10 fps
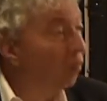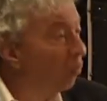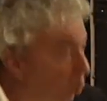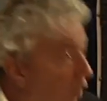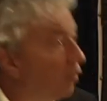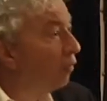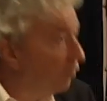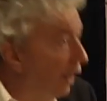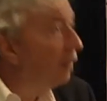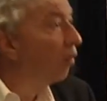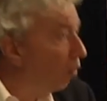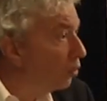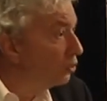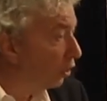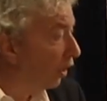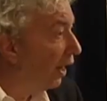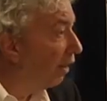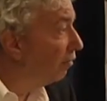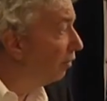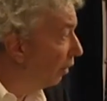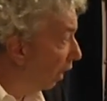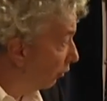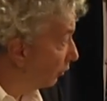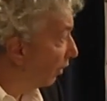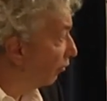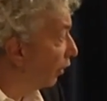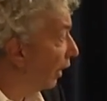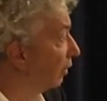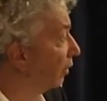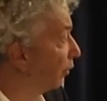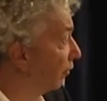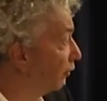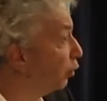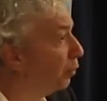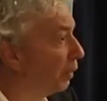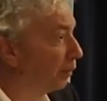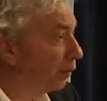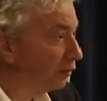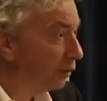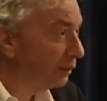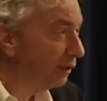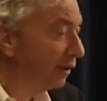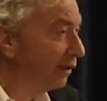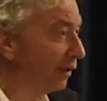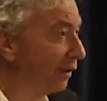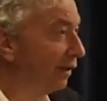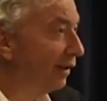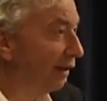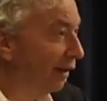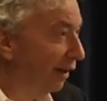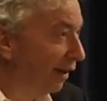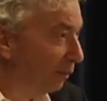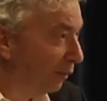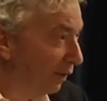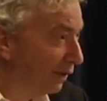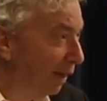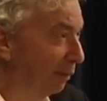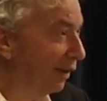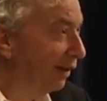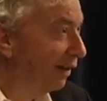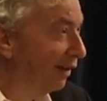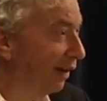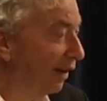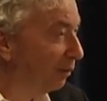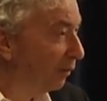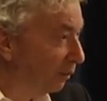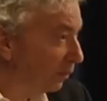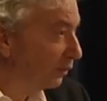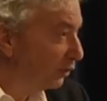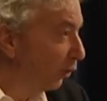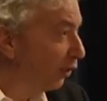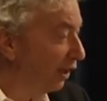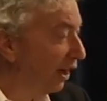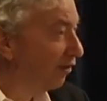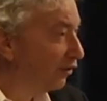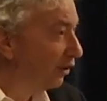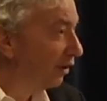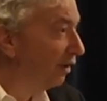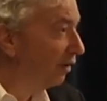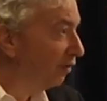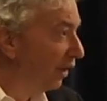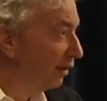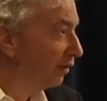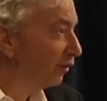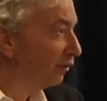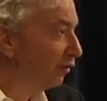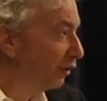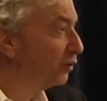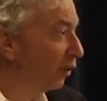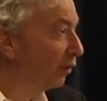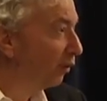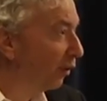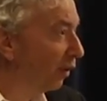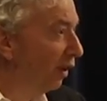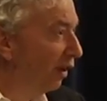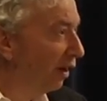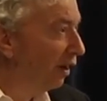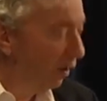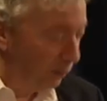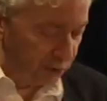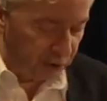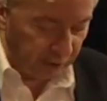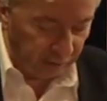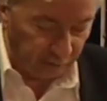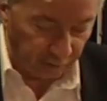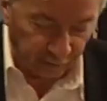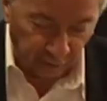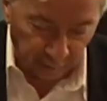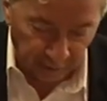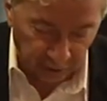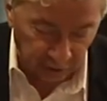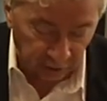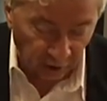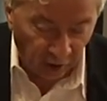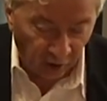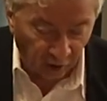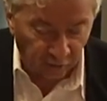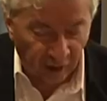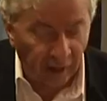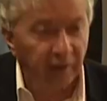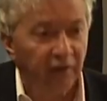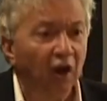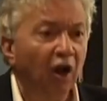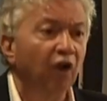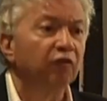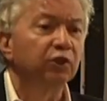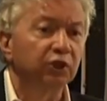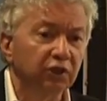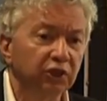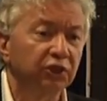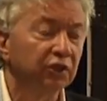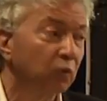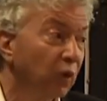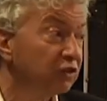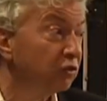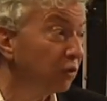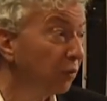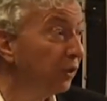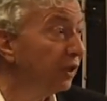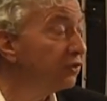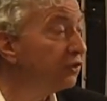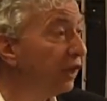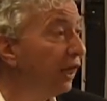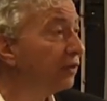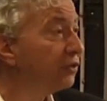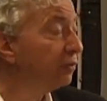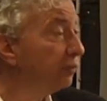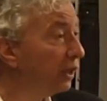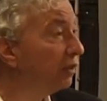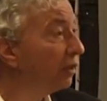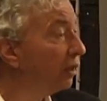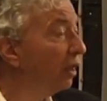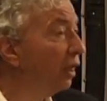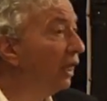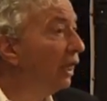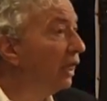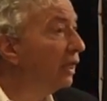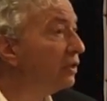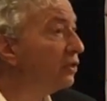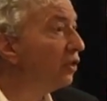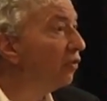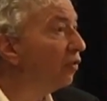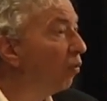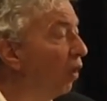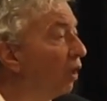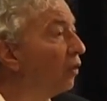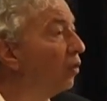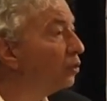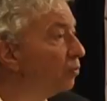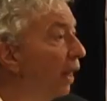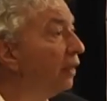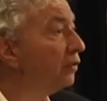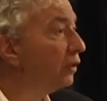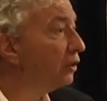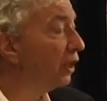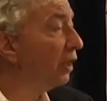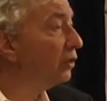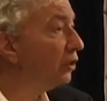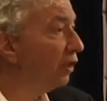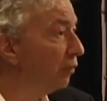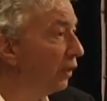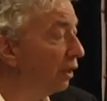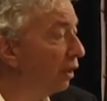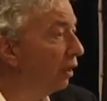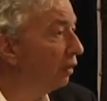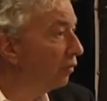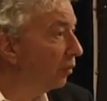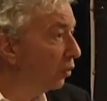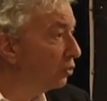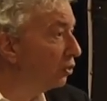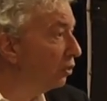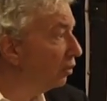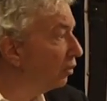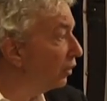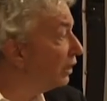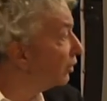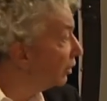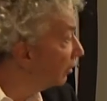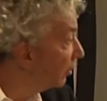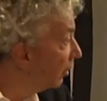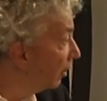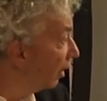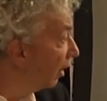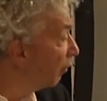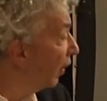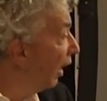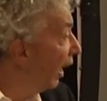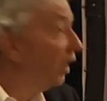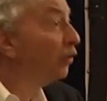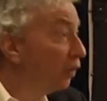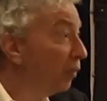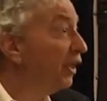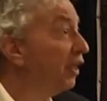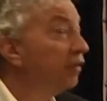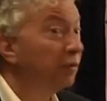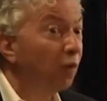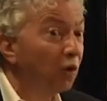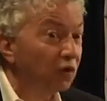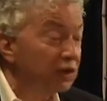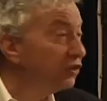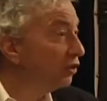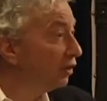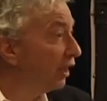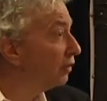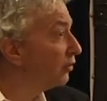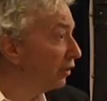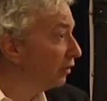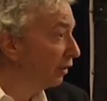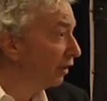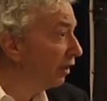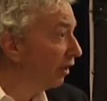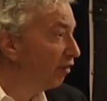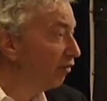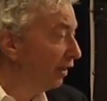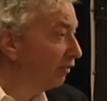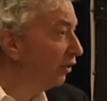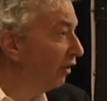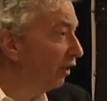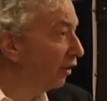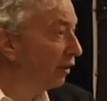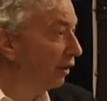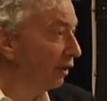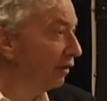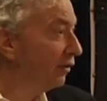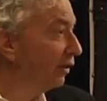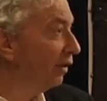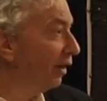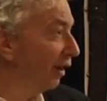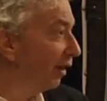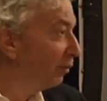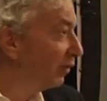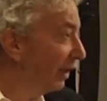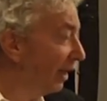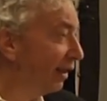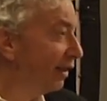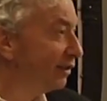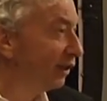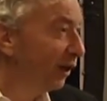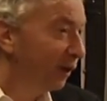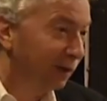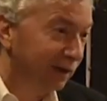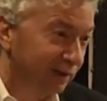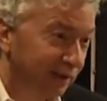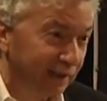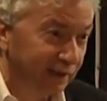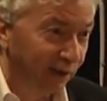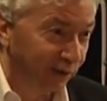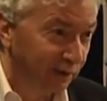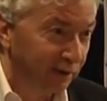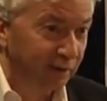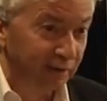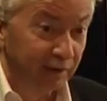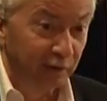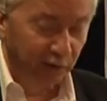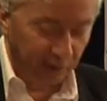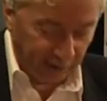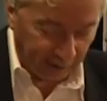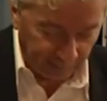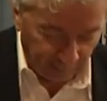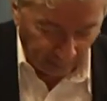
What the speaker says: We then also have, how could I forget it, with two people from Trinity Dublin, shortly after the end of the First World War, obviously the formation of Ireland. Of the traditional West European states, Britain is the one whose boundary change have been the most recent. And it could have been even more recent had a certain event occurred 10 days ago and had gone differently.